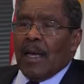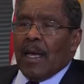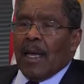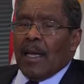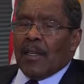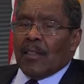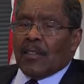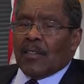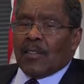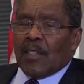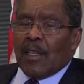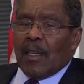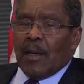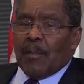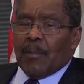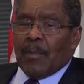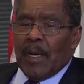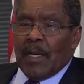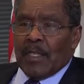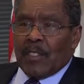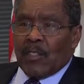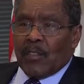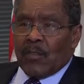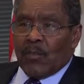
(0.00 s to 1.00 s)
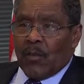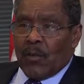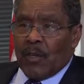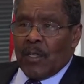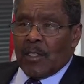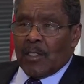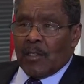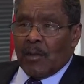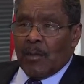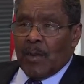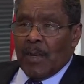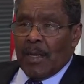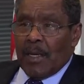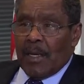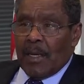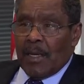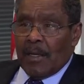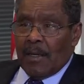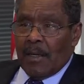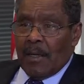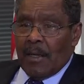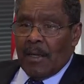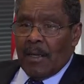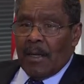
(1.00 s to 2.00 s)
as a basis for his
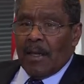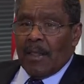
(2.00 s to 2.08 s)
opinion